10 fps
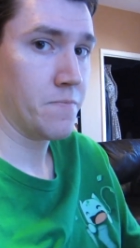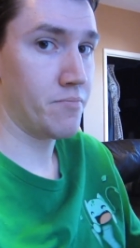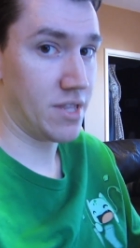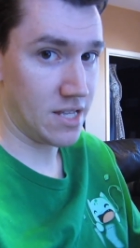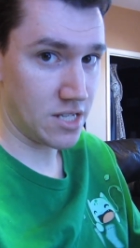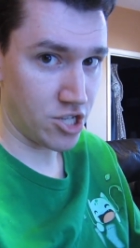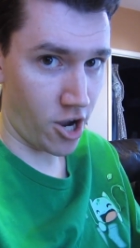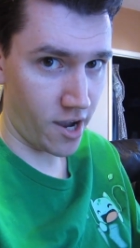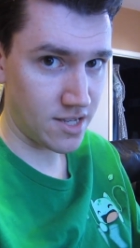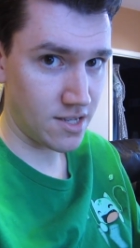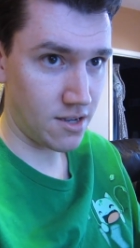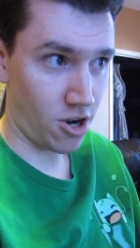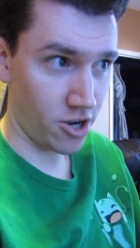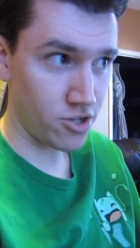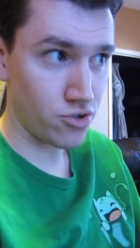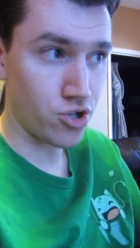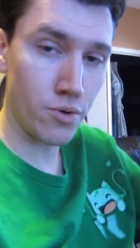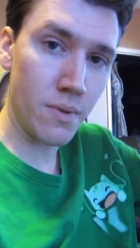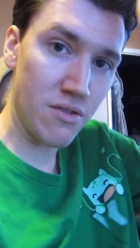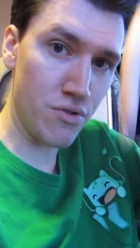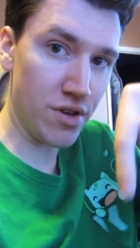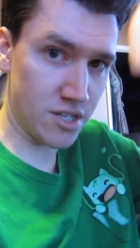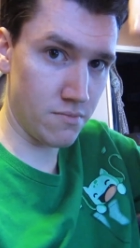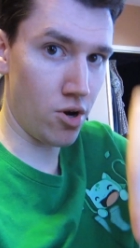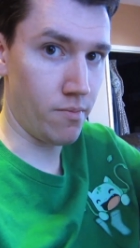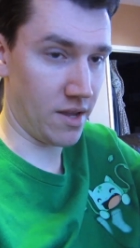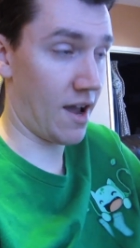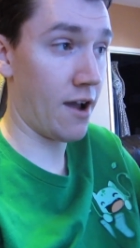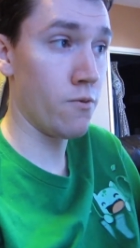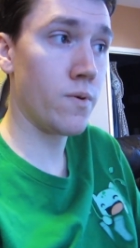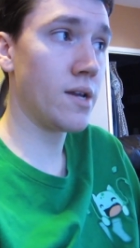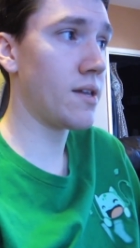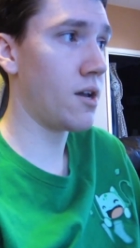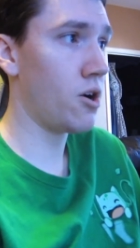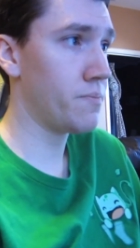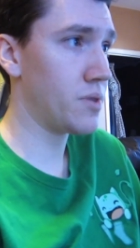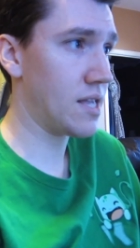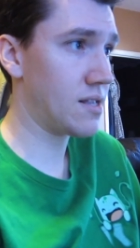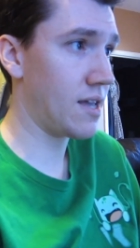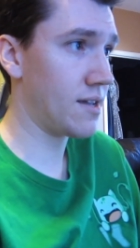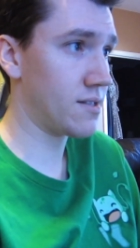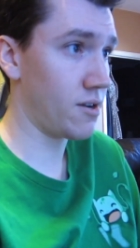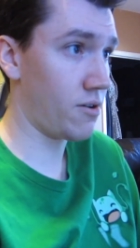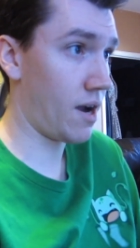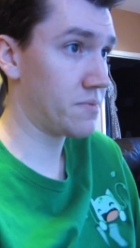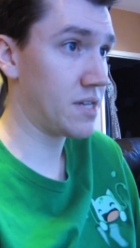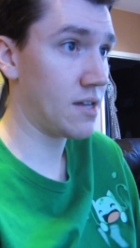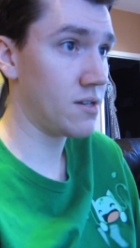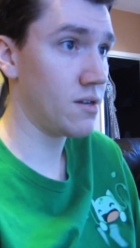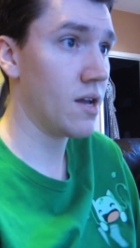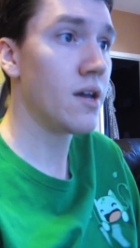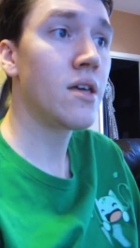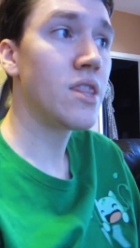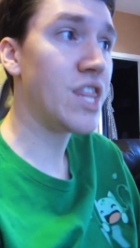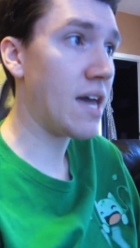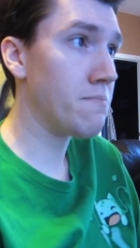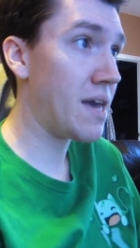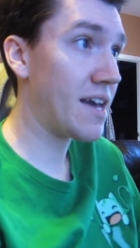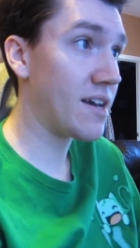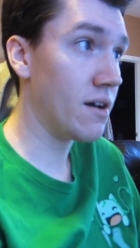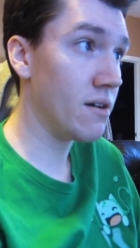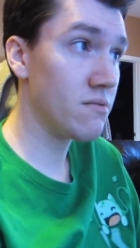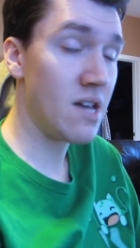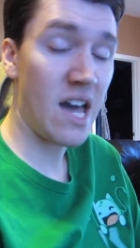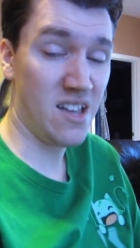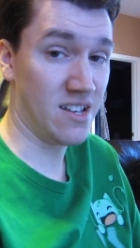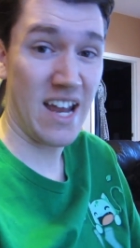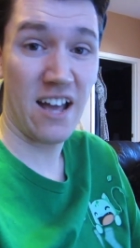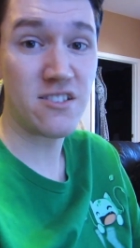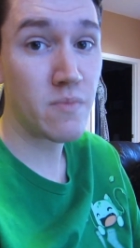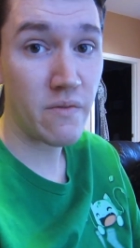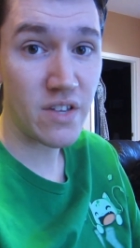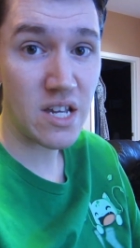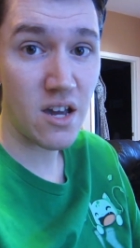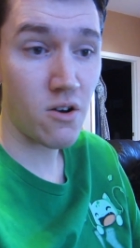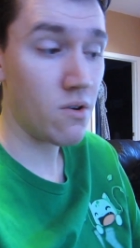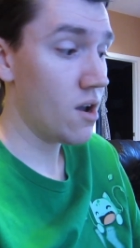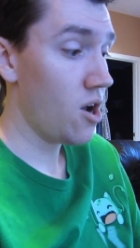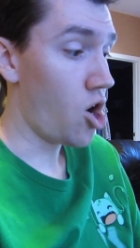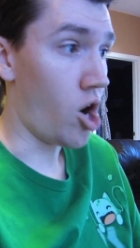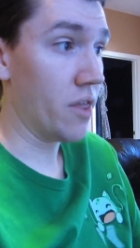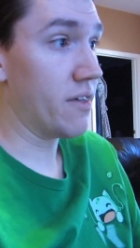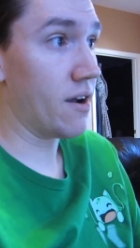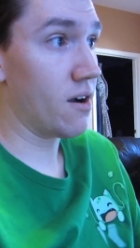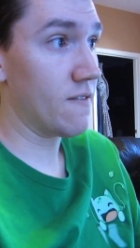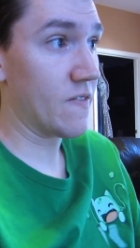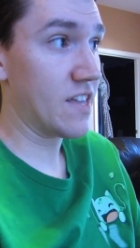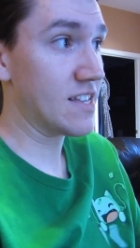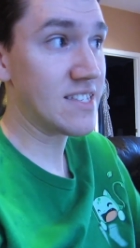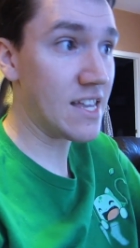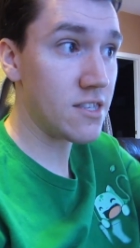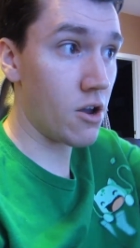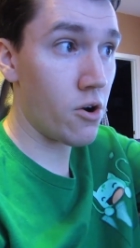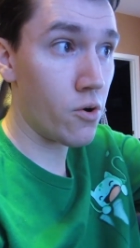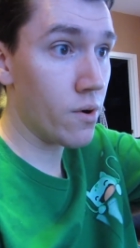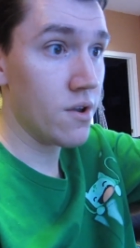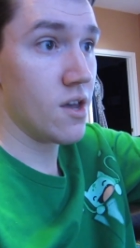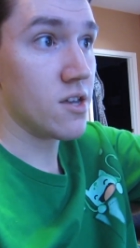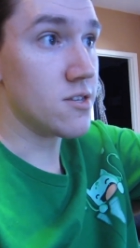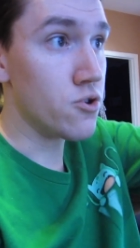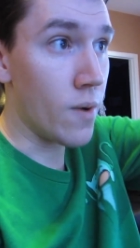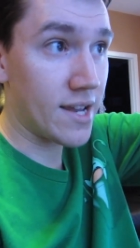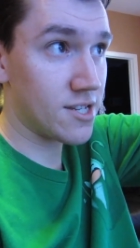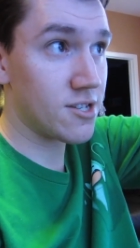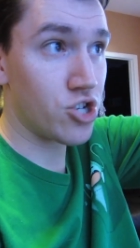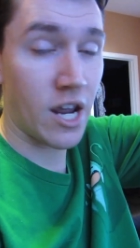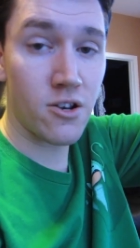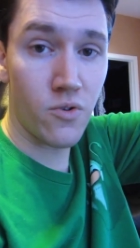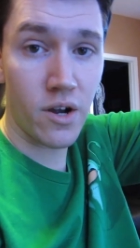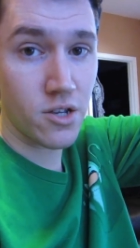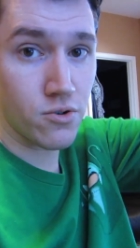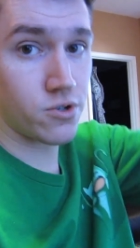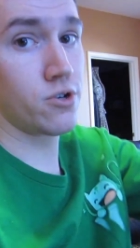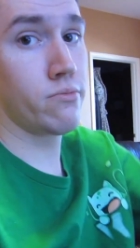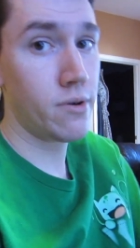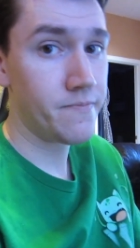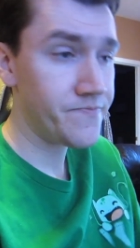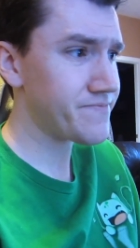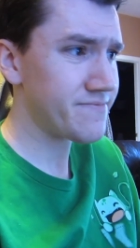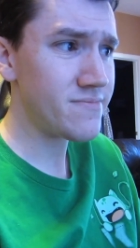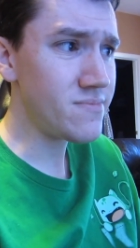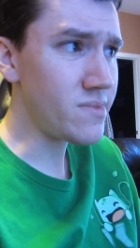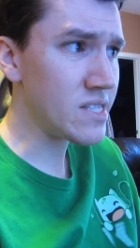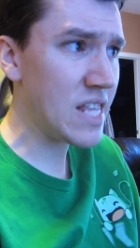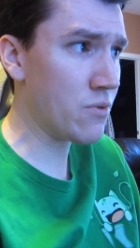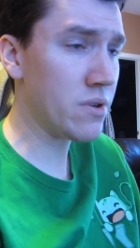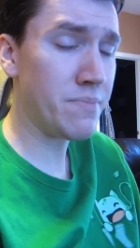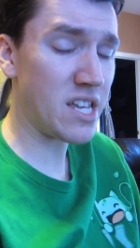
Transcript: But it is not on YouTube this moment. I really hope that they get their crap together. They make a an announcement video on their Nintendo US channel on YouTube that would be